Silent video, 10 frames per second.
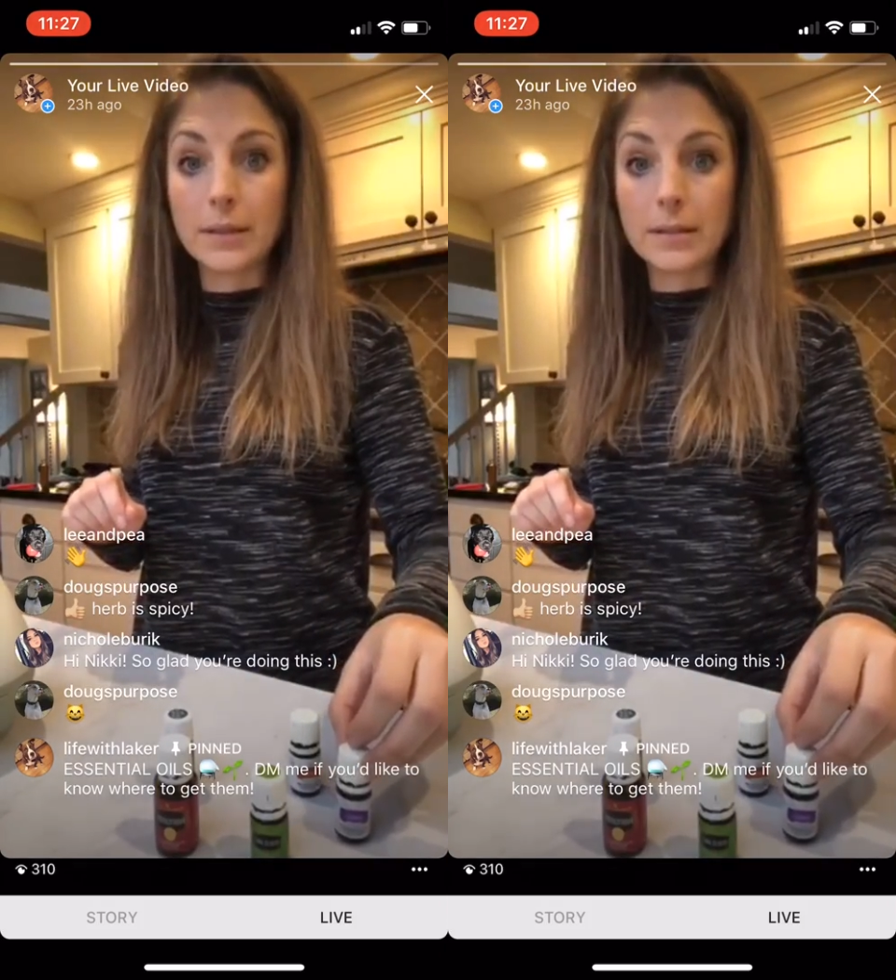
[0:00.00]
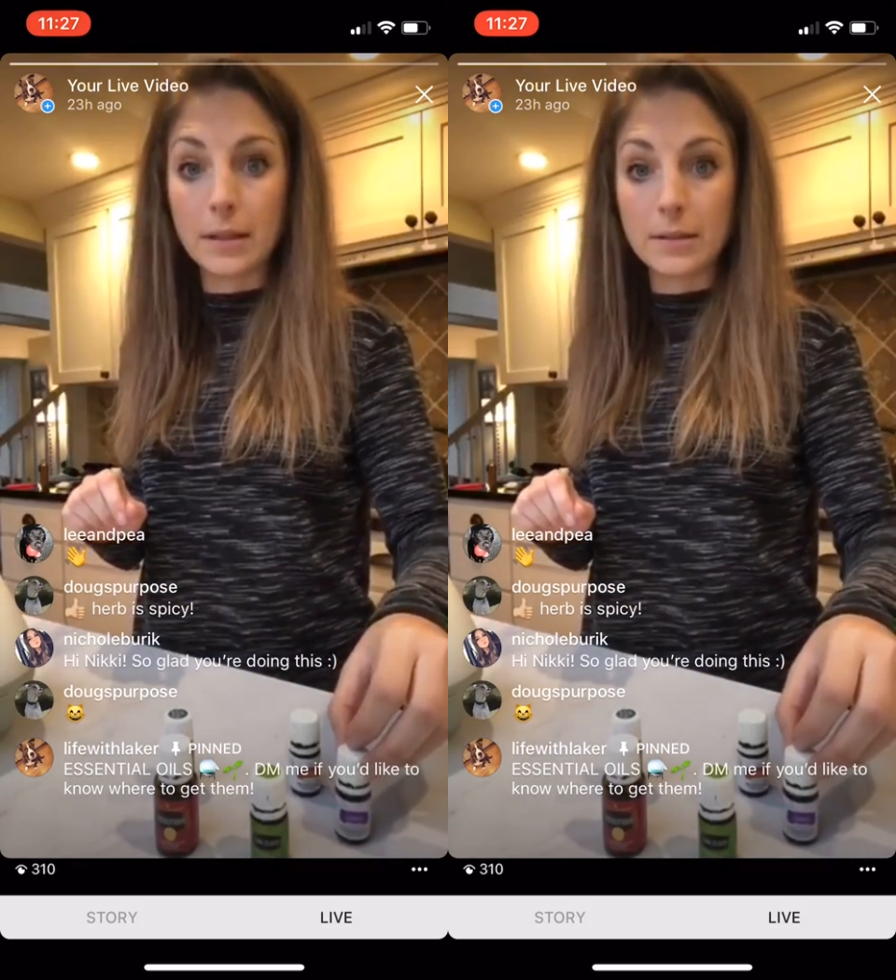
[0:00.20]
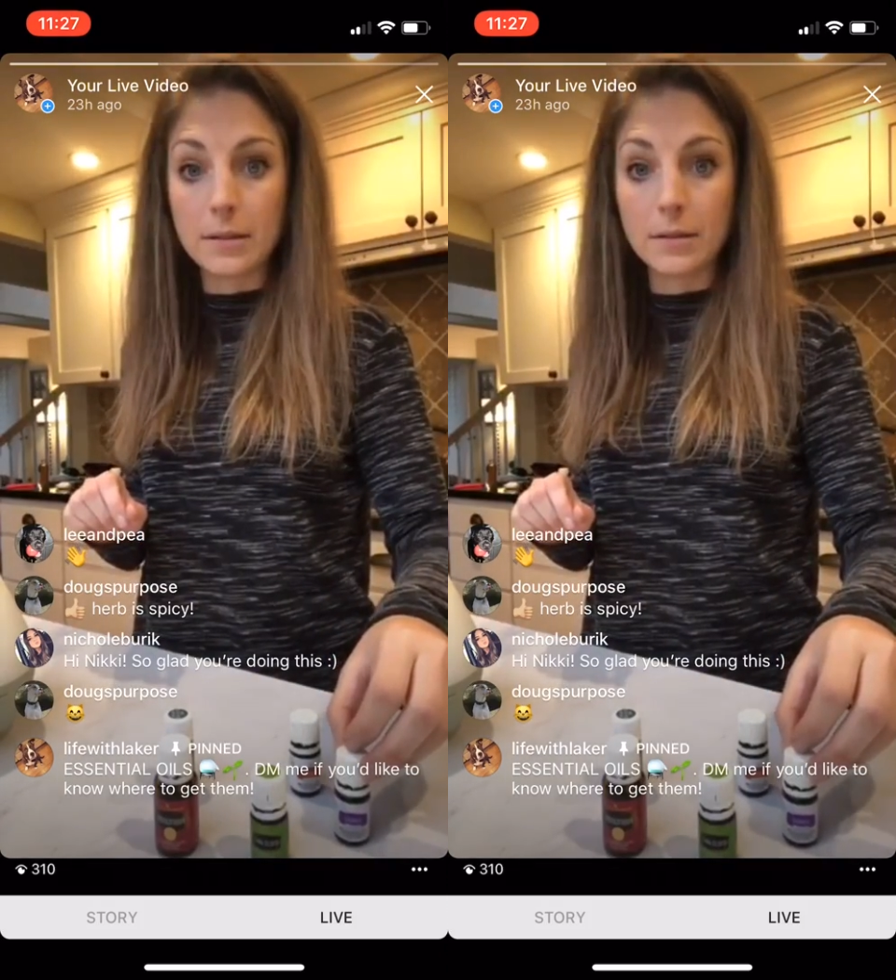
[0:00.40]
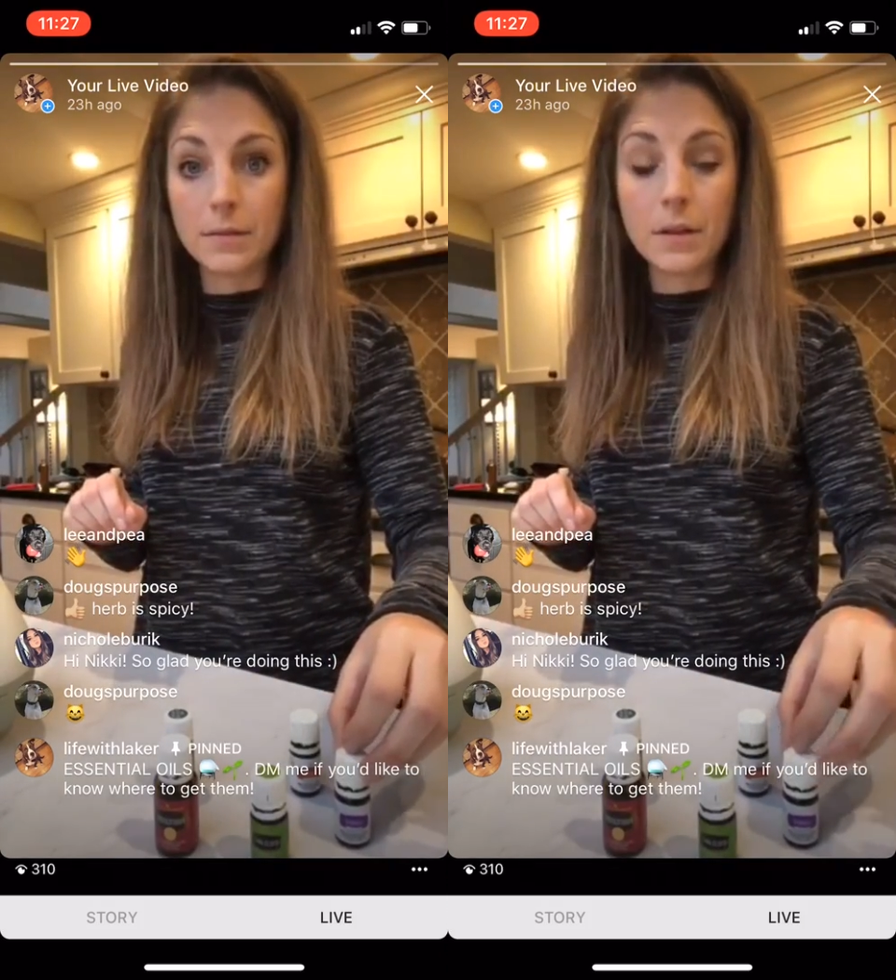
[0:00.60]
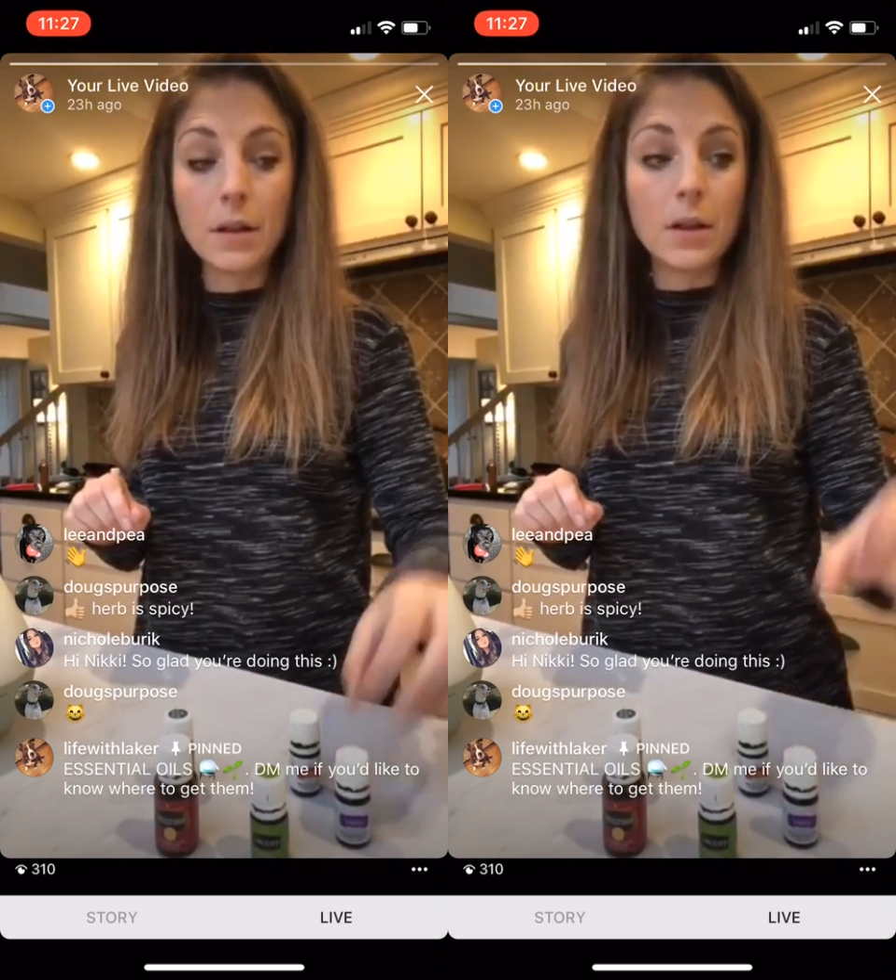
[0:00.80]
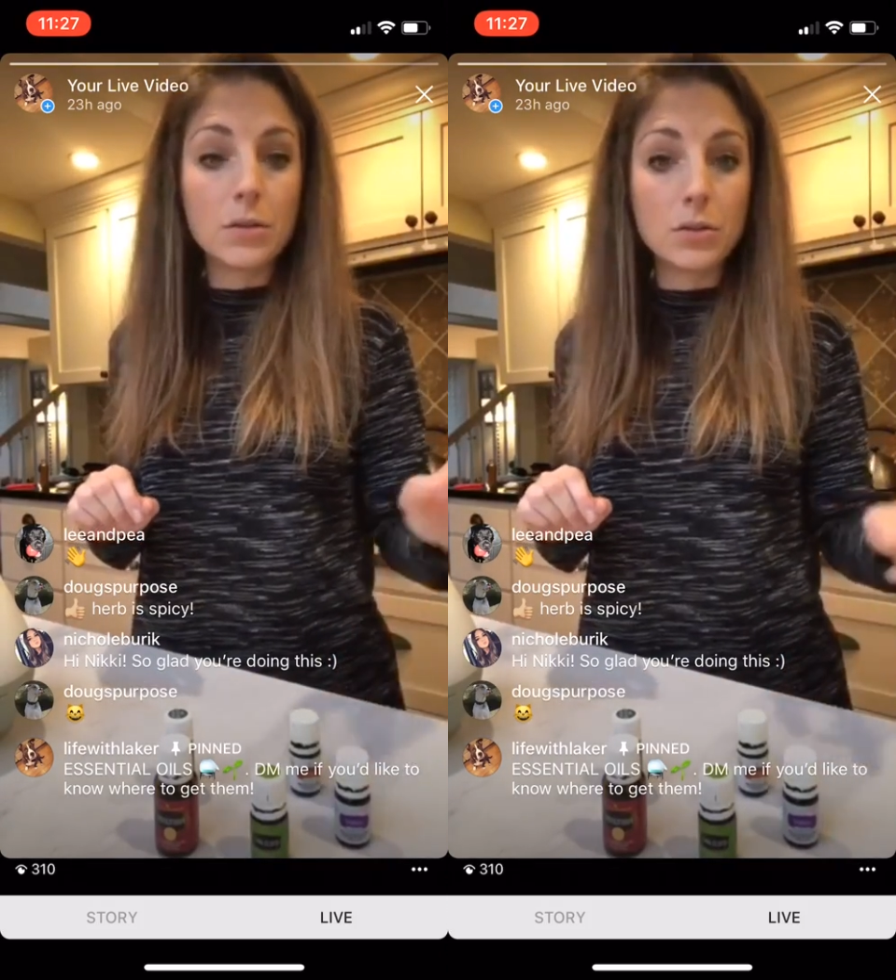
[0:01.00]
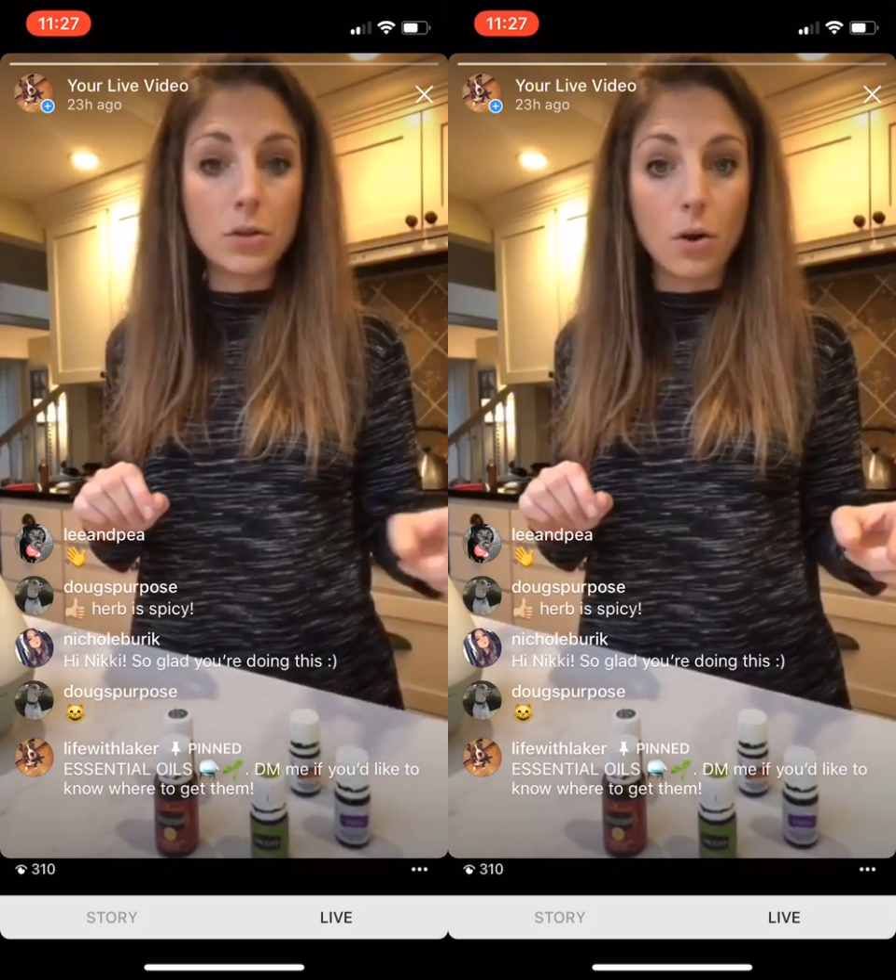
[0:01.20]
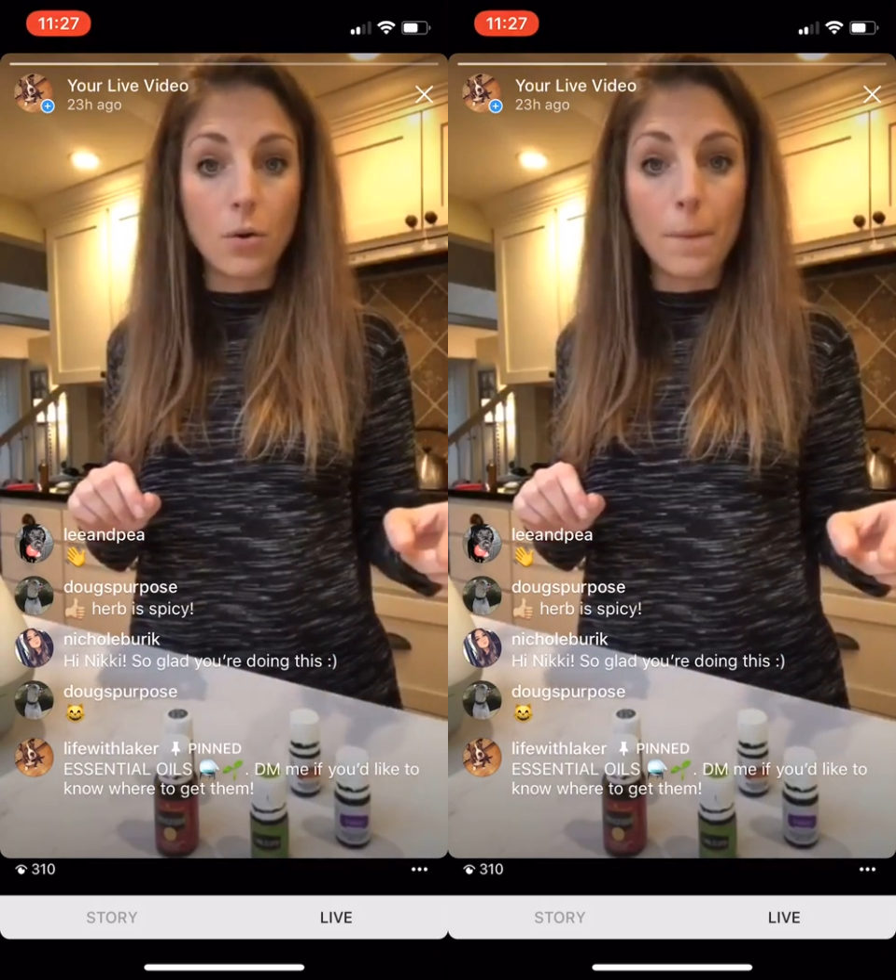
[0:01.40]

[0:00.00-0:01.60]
sensitive. So